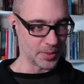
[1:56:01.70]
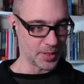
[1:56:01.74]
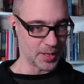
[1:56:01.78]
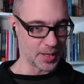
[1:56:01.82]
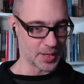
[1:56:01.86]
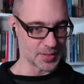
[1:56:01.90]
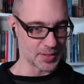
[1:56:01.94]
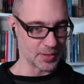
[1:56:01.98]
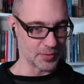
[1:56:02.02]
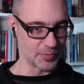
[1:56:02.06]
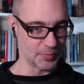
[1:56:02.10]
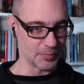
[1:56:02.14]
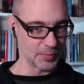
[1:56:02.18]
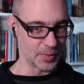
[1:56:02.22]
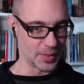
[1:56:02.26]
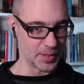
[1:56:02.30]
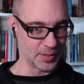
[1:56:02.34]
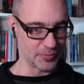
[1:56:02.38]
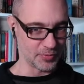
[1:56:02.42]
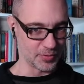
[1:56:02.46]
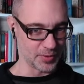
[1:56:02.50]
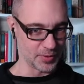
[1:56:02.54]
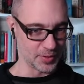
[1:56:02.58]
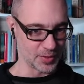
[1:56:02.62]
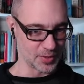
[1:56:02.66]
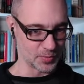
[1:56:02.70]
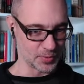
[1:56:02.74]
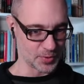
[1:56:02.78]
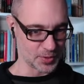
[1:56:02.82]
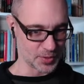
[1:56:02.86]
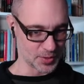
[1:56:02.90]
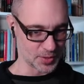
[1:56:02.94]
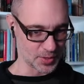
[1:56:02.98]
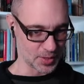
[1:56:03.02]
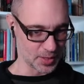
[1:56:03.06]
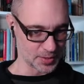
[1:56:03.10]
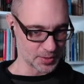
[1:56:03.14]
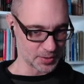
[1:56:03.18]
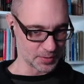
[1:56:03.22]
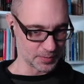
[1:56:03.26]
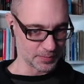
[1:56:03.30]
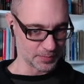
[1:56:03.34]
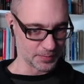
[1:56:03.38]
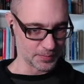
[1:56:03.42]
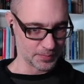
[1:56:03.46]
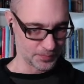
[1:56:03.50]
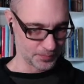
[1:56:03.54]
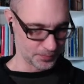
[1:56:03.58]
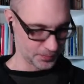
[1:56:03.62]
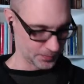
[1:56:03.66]
has enough money for this, which is awesome.
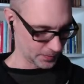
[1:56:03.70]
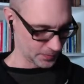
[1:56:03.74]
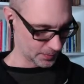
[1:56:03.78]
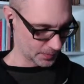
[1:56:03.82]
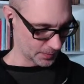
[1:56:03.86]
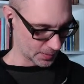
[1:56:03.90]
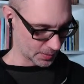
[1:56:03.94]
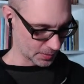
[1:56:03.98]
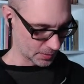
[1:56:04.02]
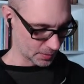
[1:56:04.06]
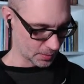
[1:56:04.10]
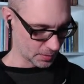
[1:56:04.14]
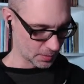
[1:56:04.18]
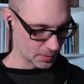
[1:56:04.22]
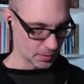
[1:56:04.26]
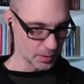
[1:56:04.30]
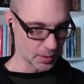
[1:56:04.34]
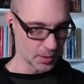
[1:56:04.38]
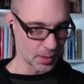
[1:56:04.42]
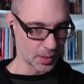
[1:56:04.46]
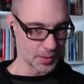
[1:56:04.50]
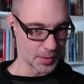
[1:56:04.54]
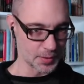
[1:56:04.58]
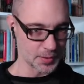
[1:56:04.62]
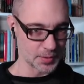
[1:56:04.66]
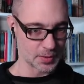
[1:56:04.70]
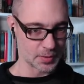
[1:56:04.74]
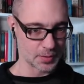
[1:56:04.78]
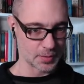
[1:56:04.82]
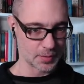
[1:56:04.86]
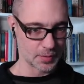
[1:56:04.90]
Yes.